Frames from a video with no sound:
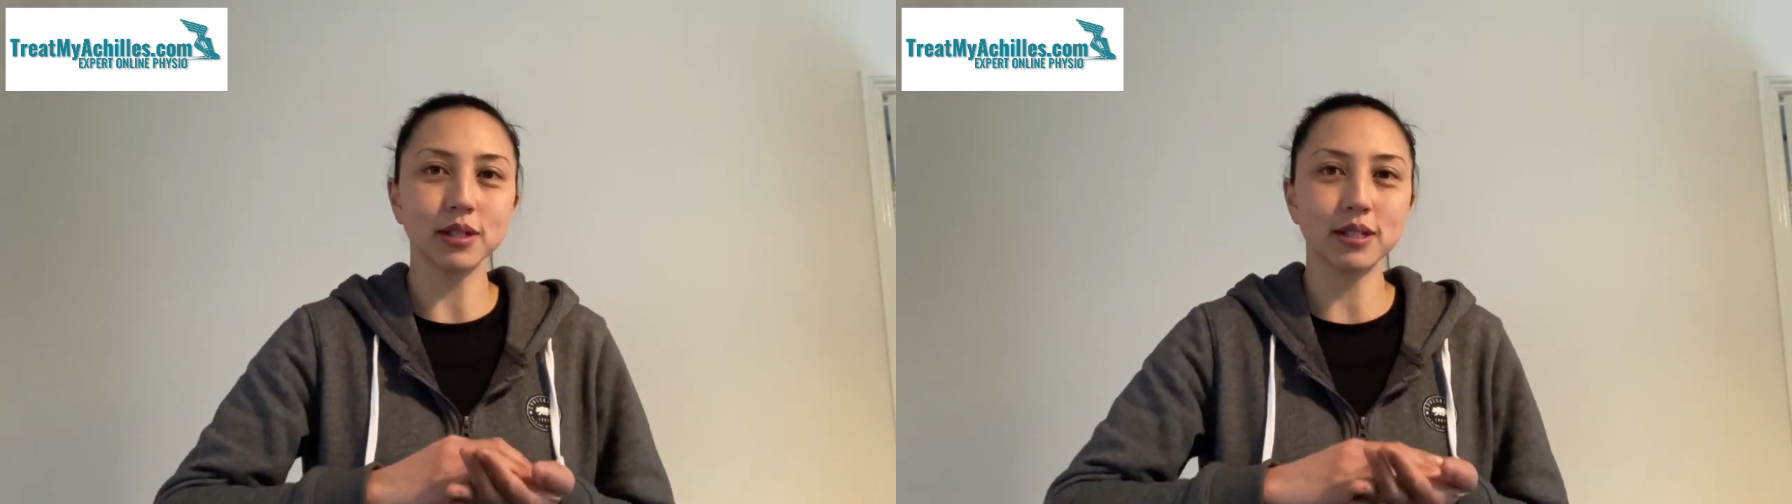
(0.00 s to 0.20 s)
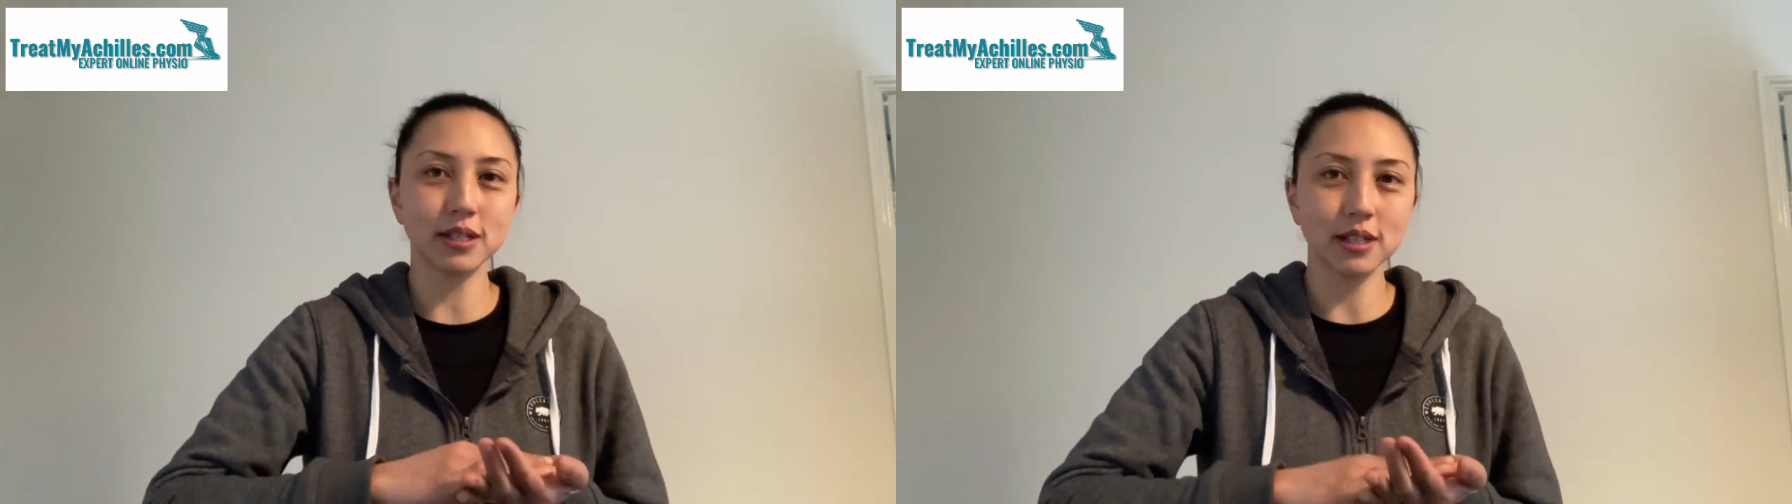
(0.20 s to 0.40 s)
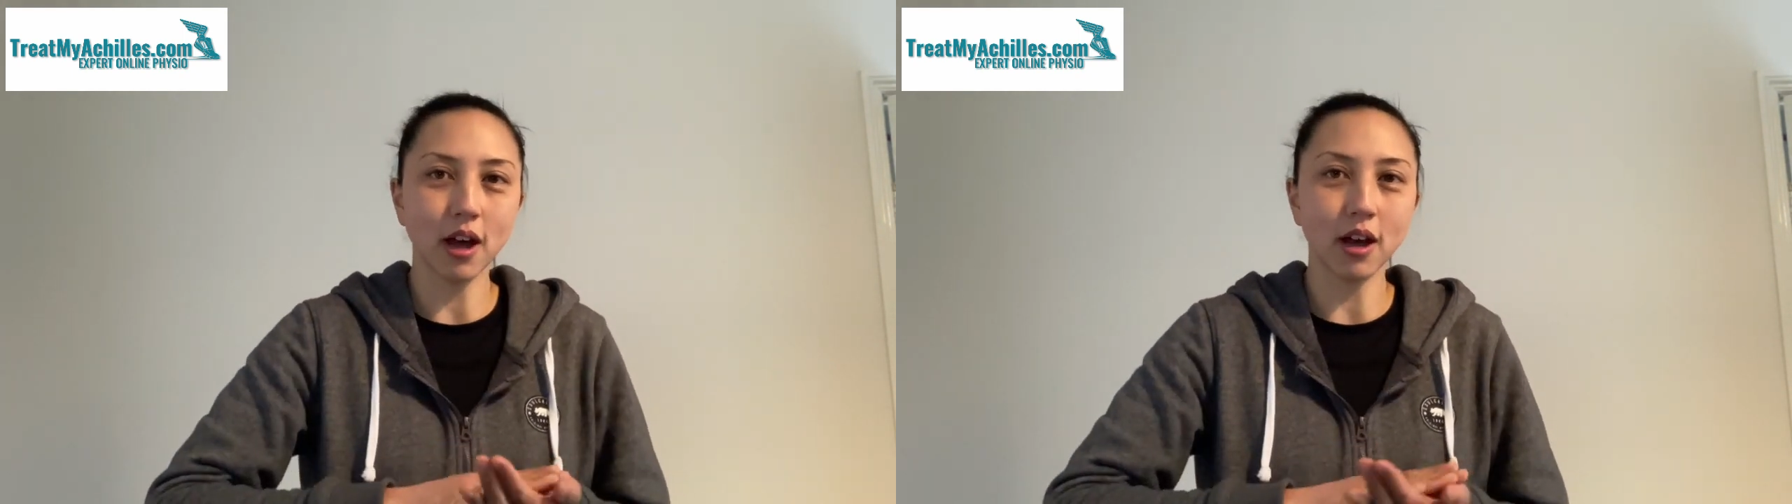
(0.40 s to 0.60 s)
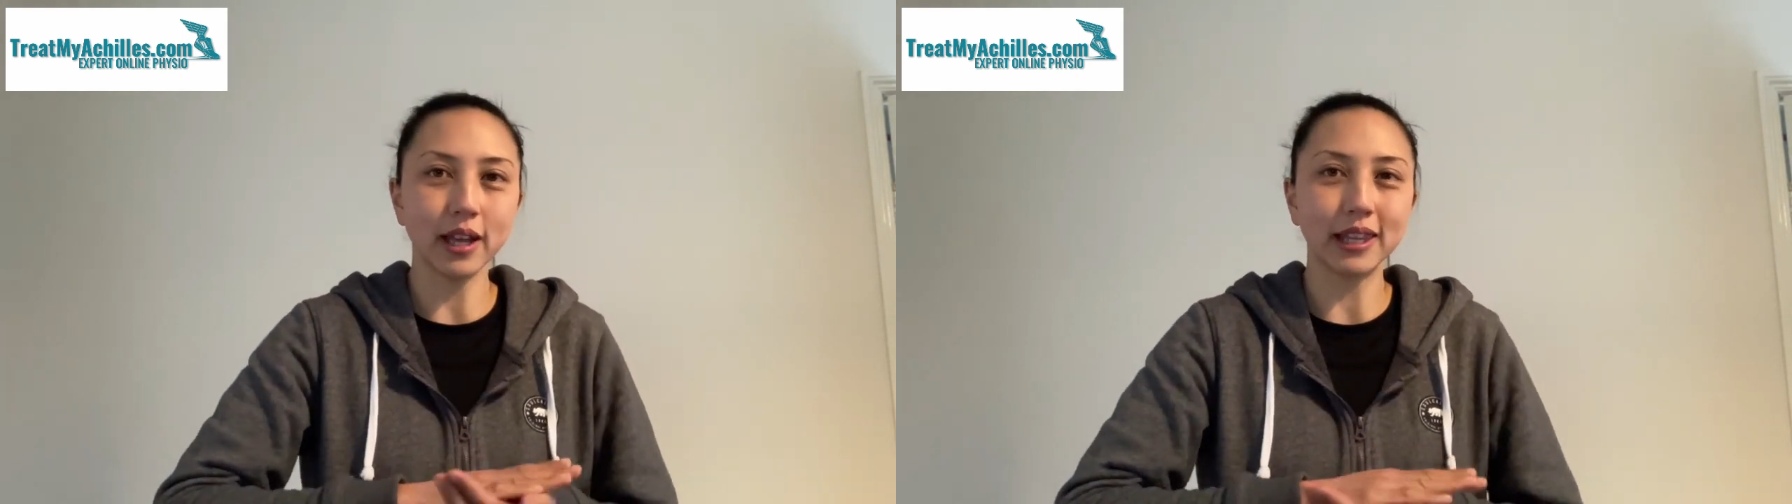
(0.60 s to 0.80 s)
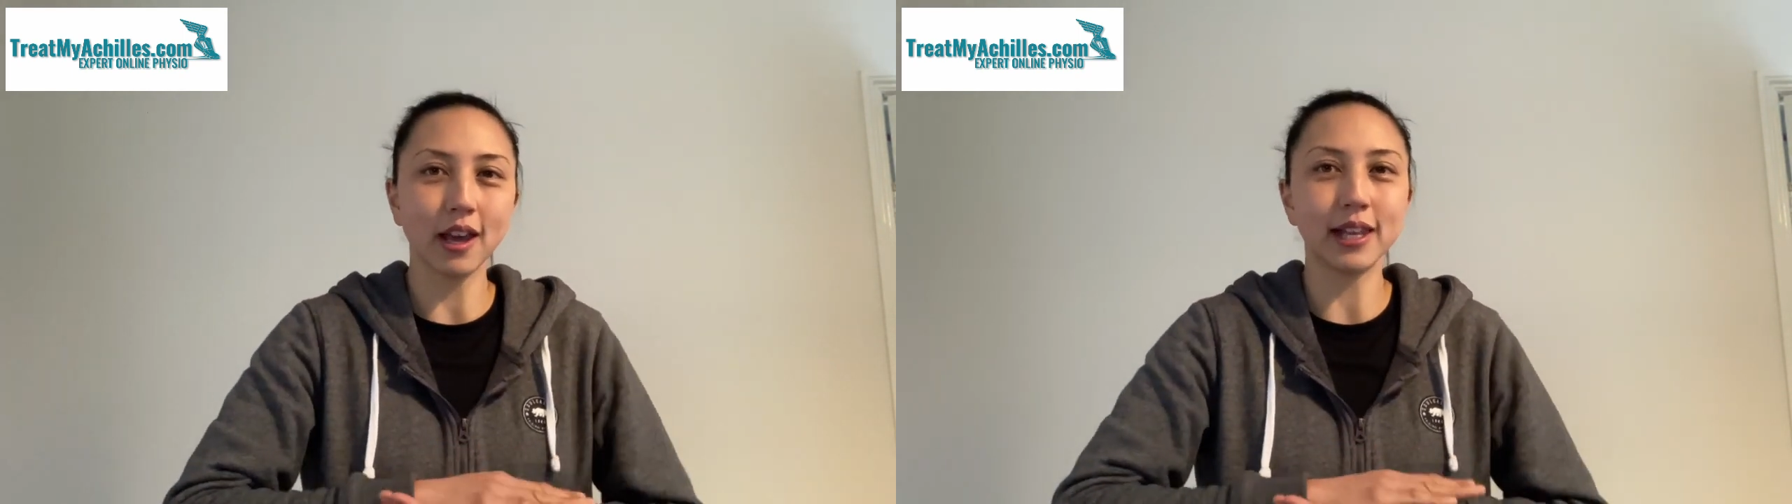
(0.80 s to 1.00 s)
start
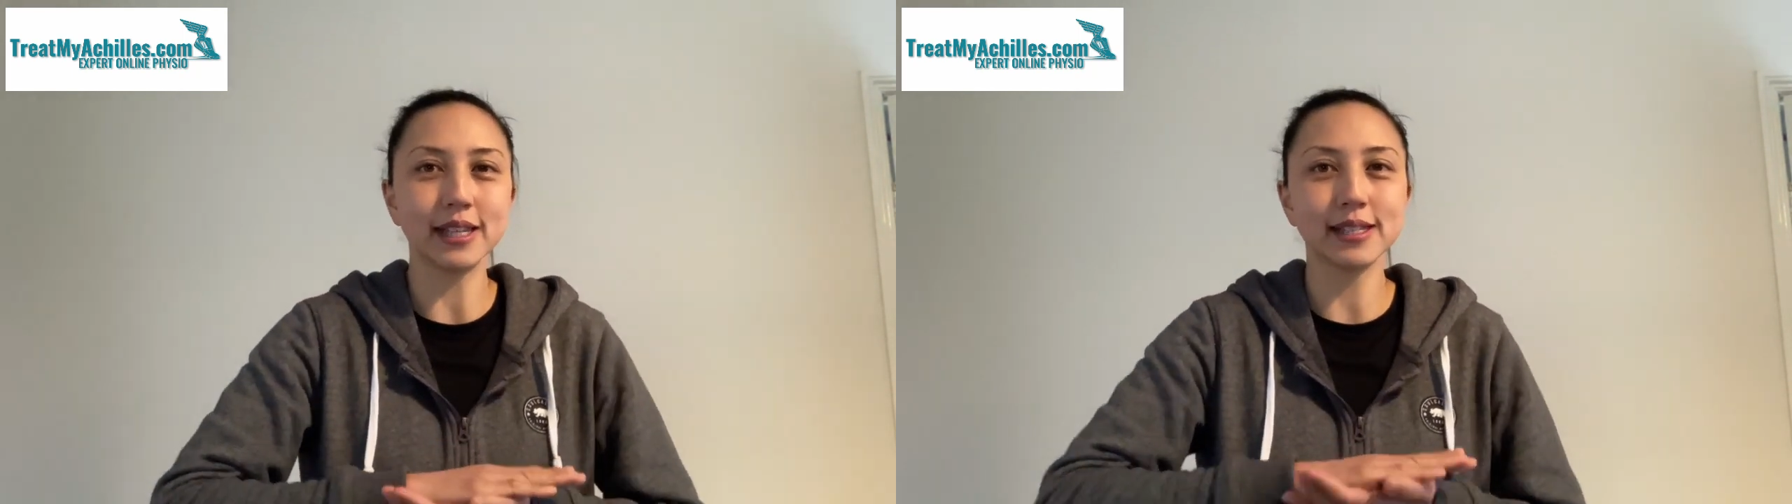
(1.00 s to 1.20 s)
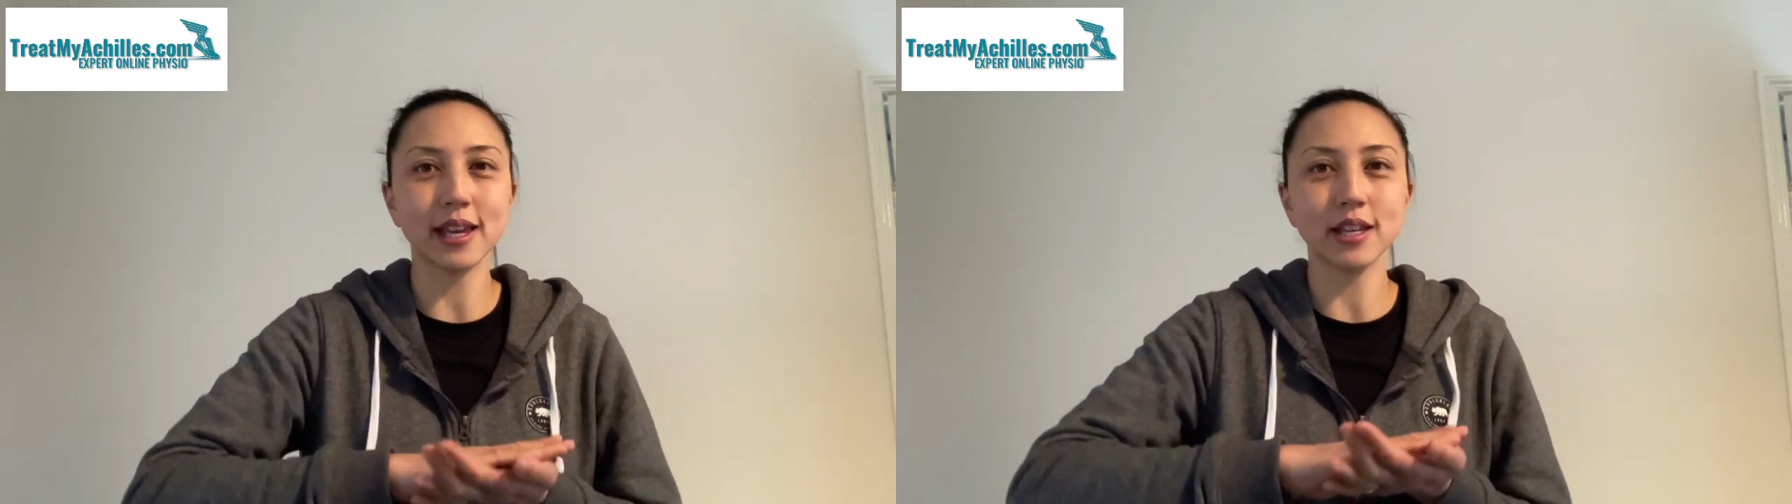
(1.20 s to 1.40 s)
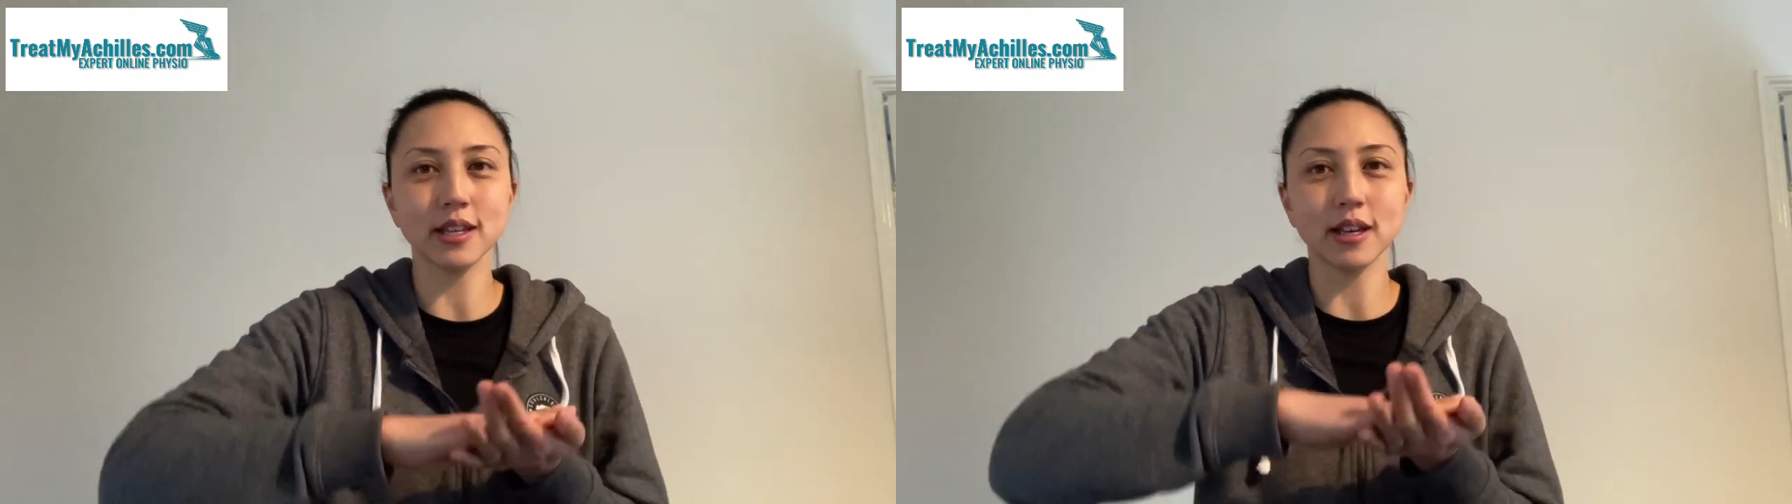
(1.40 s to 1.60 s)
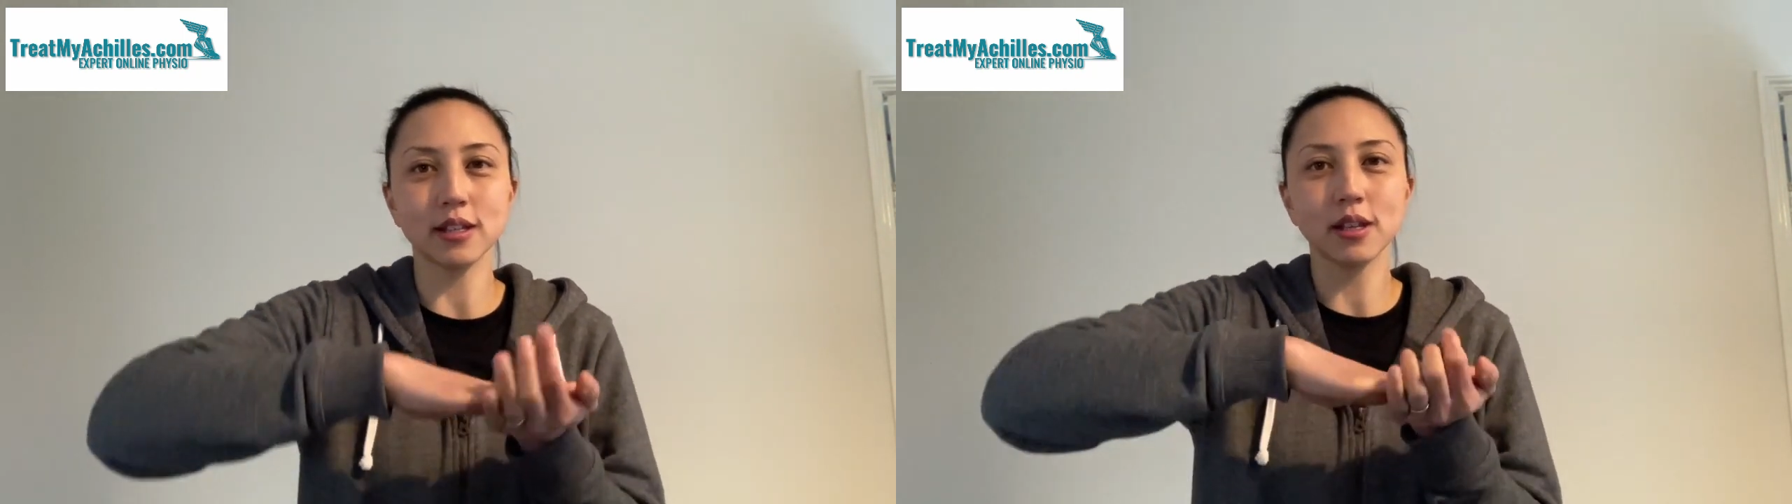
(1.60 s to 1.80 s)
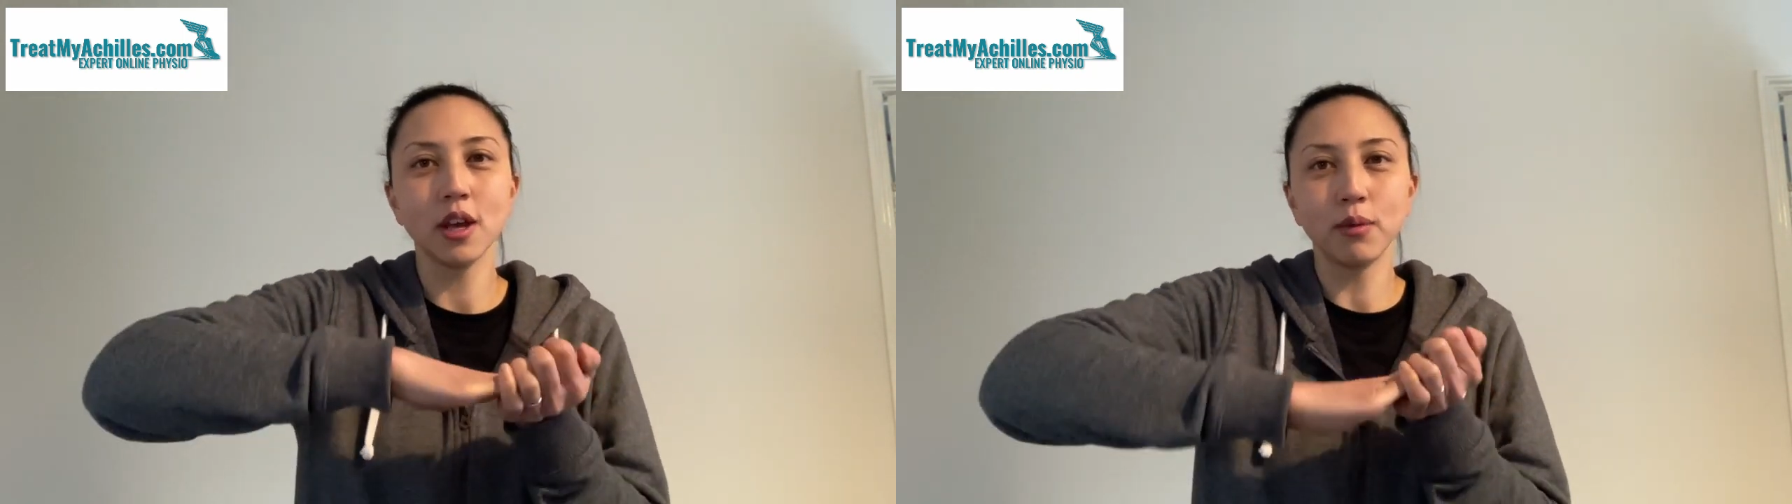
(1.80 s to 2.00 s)
in the early stages